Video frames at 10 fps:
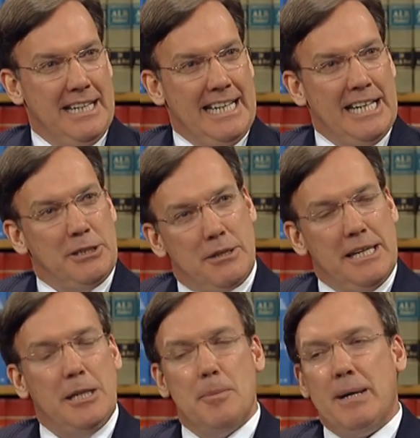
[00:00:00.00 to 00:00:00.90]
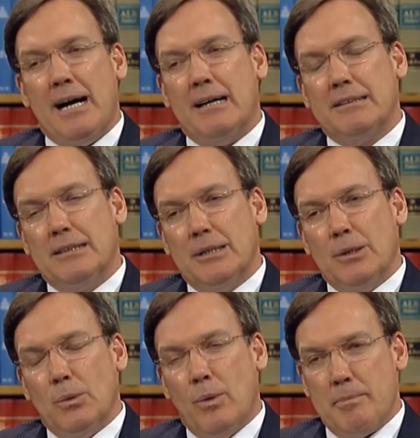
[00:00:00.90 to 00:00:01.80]
And you think about
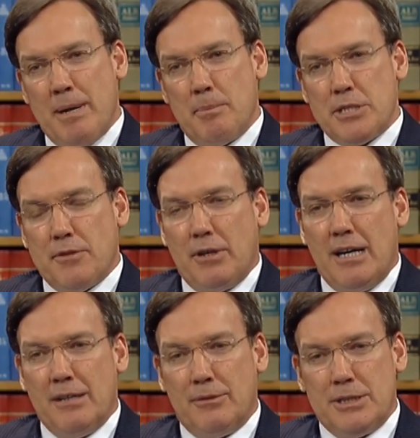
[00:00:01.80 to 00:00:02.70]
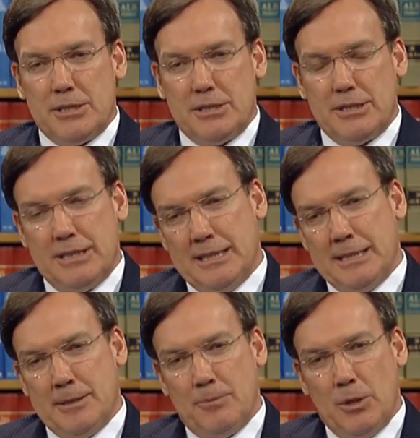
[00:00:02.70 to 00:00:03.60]
what members of Congress
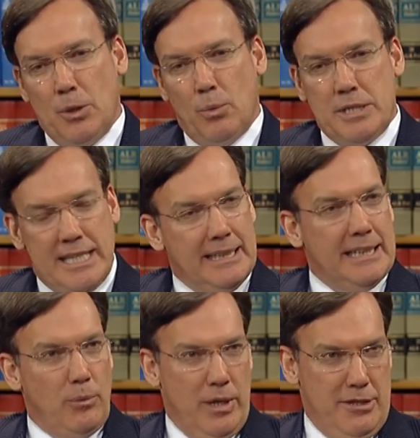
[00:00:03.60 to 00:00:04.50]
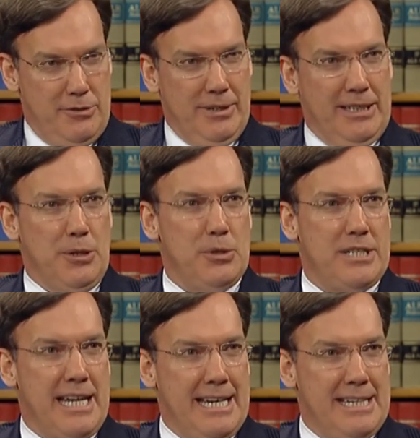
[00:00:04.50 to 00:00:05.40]
were dealing with during those
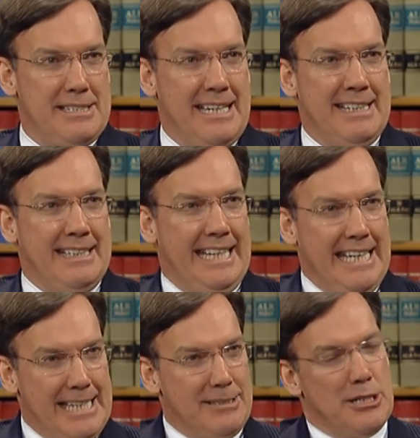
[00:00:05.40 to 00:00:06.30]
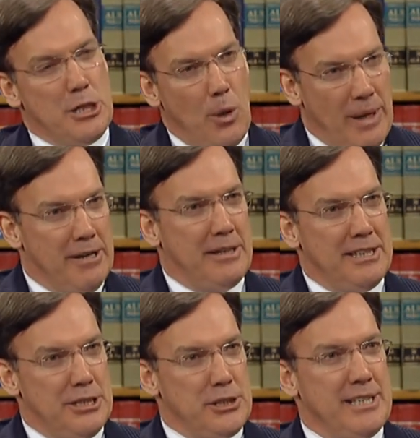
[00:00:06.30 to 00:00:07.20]
days in the heat and no air
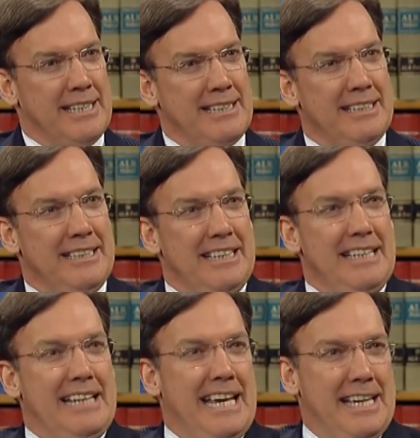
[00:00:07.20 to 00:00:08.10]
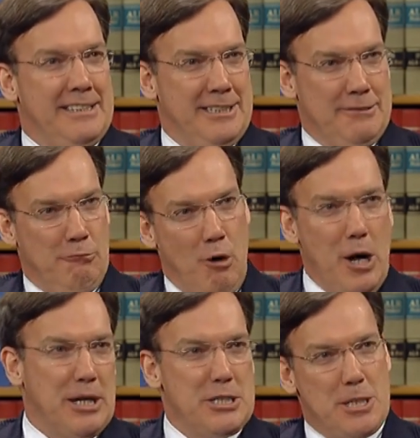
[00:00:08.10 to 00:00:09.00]
conditioning, and the
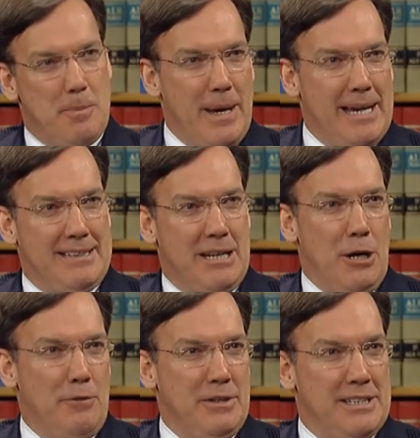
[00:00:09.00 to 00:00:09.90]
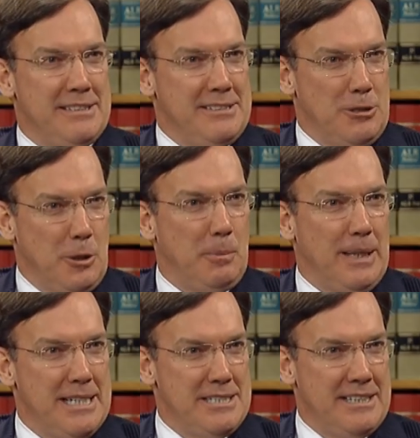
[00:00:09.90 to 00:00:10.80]
raucous debate that often took
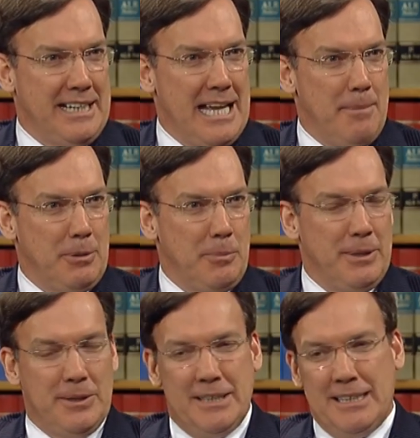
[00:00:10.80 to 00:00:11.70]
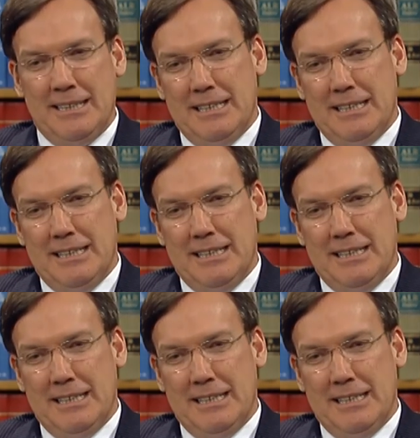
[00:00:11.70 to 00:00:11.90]
place in the Capitol building.